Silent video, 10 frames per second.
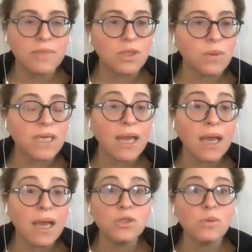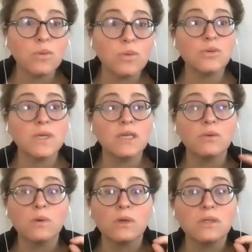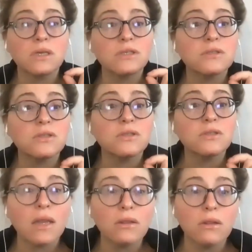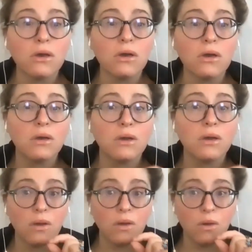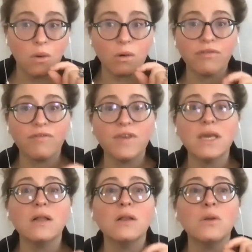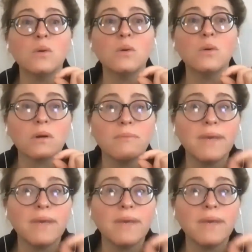Between now and 2020, the world does not look or feel or